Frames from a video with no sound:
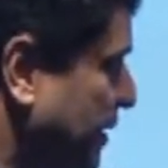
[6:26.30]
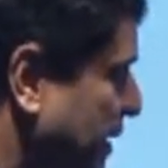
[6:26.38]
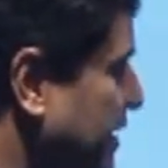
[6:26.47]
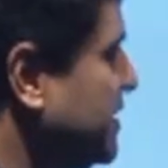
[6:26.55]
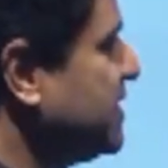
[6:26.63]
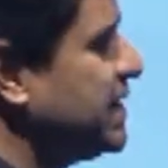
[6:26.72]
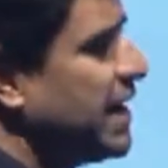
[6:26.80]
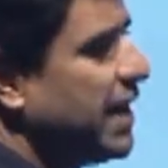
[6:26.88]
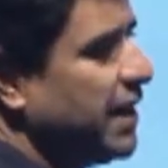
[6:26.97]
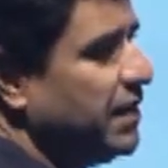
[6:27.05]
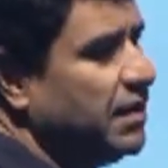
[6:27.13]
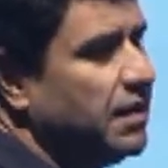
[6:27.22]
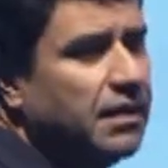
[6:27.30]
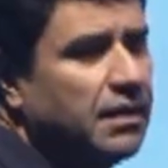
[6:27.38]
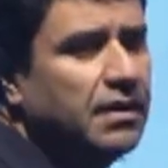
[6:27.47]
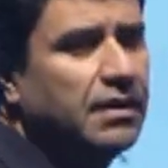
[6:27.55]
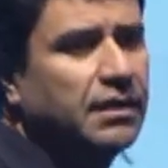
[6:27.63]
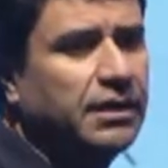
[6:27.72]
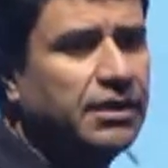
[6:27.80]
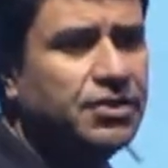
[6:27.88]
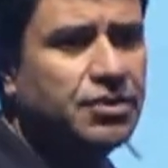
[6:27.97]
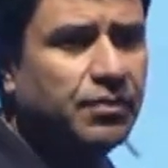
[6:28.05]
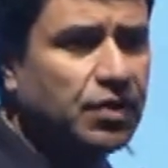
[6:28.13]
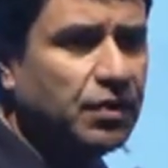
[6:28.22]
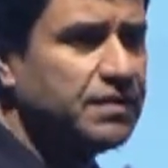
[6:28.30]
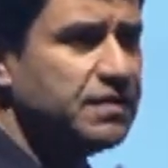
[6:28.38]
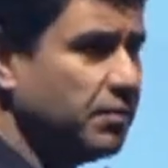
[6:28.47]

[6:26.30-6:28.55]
inside each of those